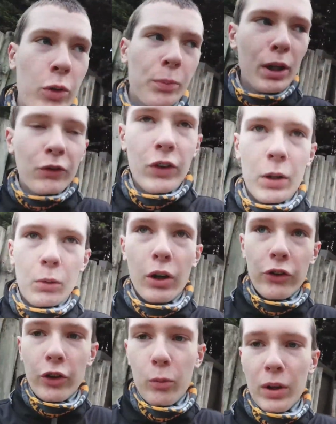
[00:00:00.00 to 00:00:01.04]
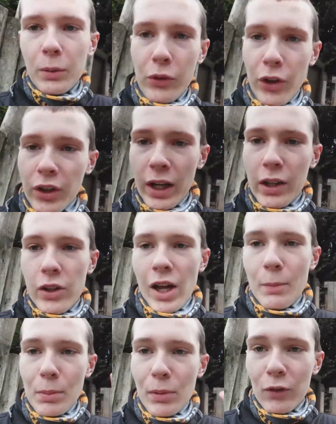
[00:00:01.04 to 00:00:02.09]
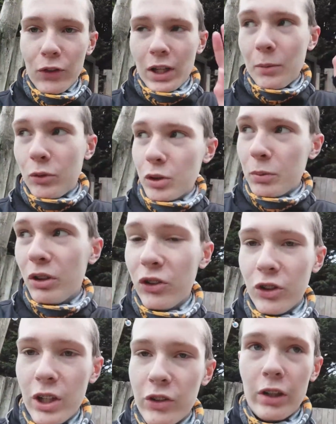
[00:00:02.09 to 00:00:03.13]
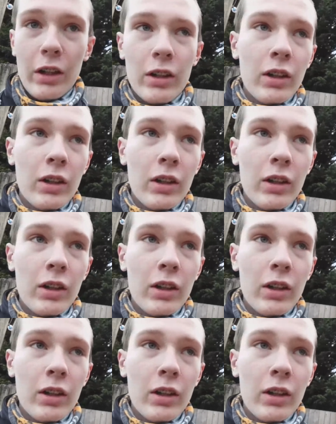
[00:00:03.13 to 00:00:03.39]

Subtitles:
whose birthday it was when it was on that, then happy birthday, I absolutely appreciate it.